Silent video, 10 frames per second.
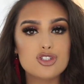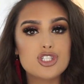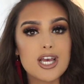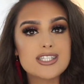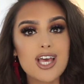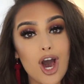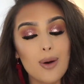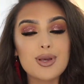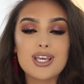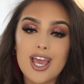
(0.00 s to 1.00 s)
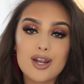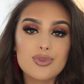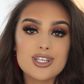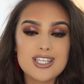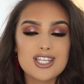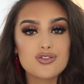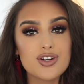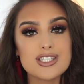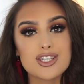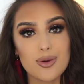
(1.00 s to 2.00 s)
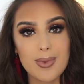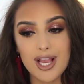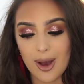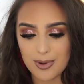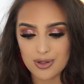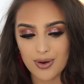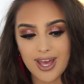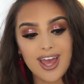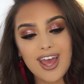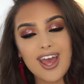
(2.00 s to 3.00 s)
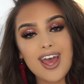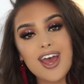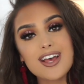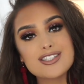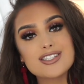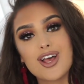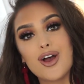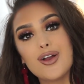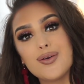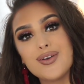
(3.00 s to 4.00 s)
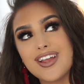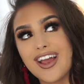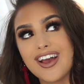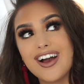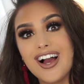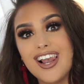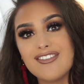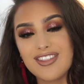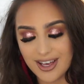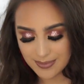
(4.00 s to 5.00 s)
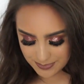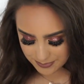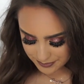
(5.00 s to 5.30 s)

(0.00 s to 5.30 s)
dress it up again with accessories and your makeup and your hair so yeah I love that